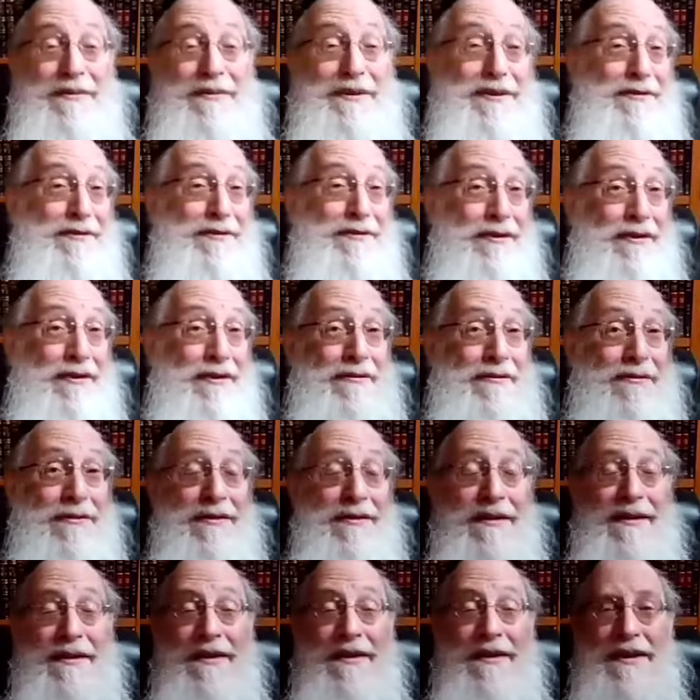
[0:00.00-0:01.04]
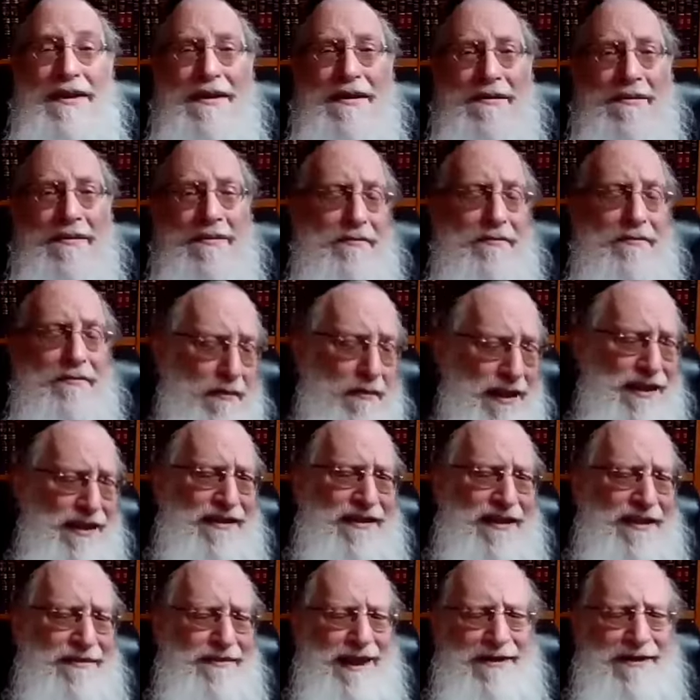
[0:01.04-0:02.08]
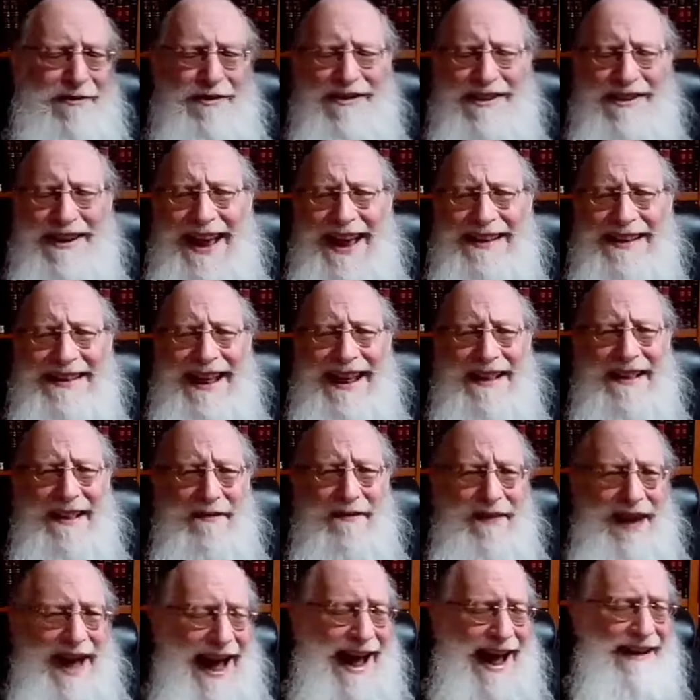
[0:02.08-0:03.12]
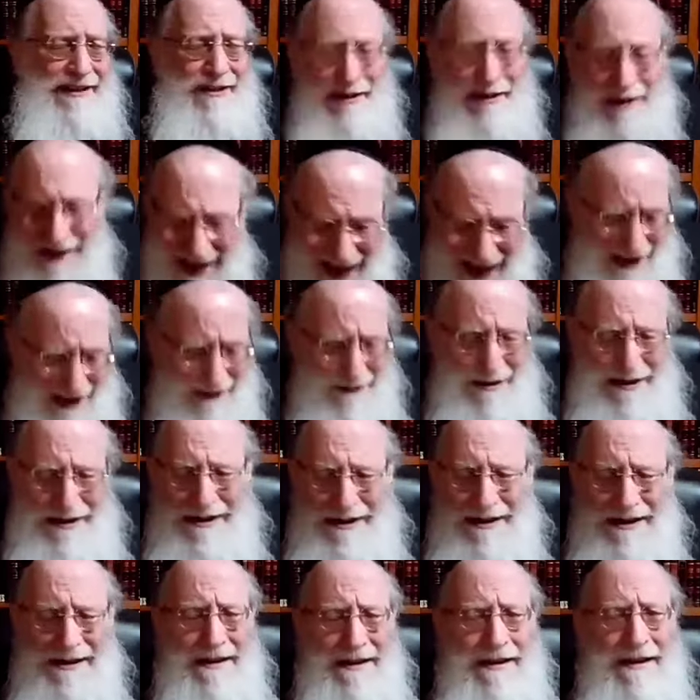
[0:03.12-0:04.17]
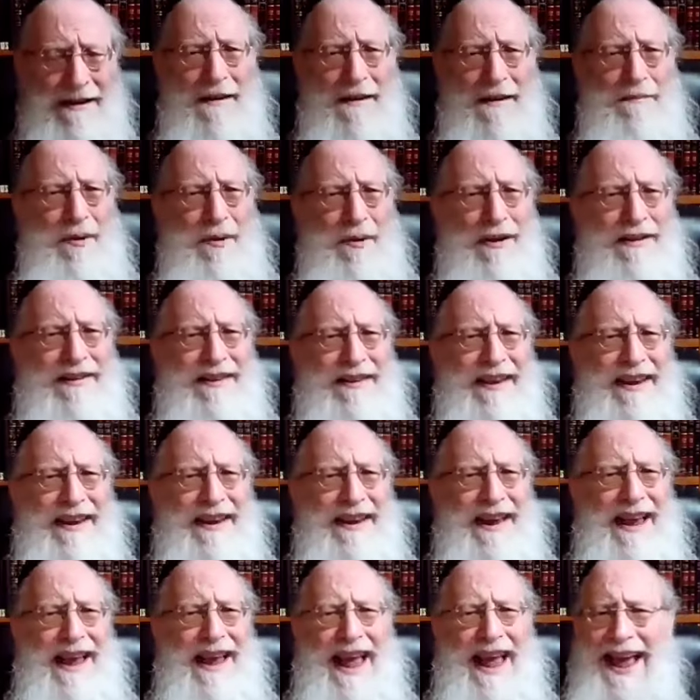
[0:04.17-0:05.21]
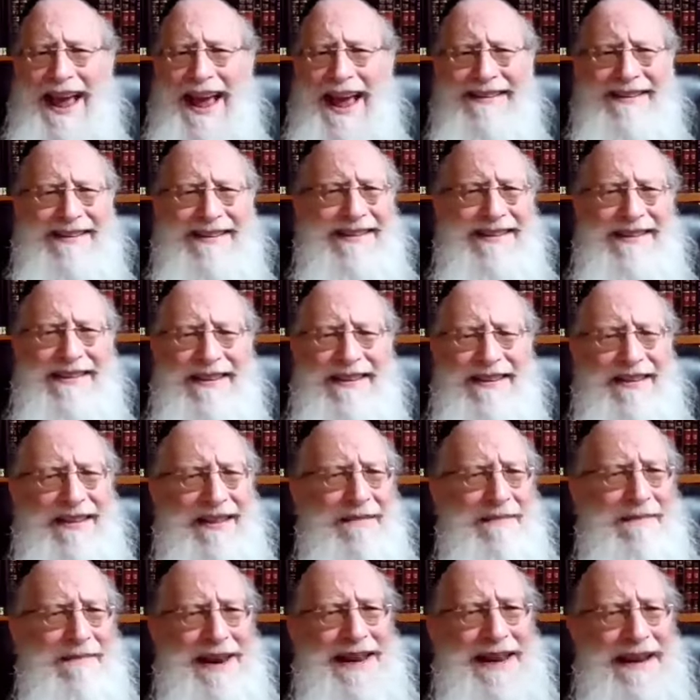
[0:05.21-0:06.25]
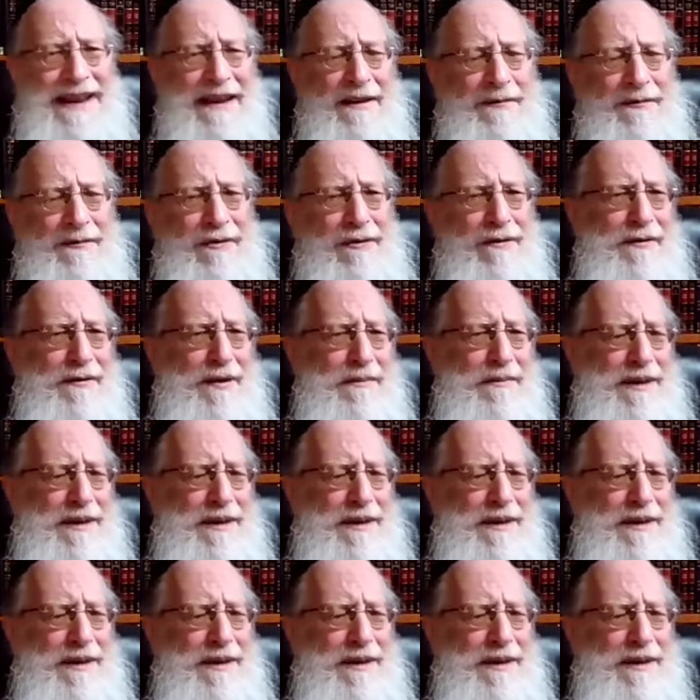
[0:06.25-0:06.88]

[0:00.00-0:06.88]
all, we don't know from where does the Medrash get that the Va'ato an hour pasuk has the meaning of tshuva.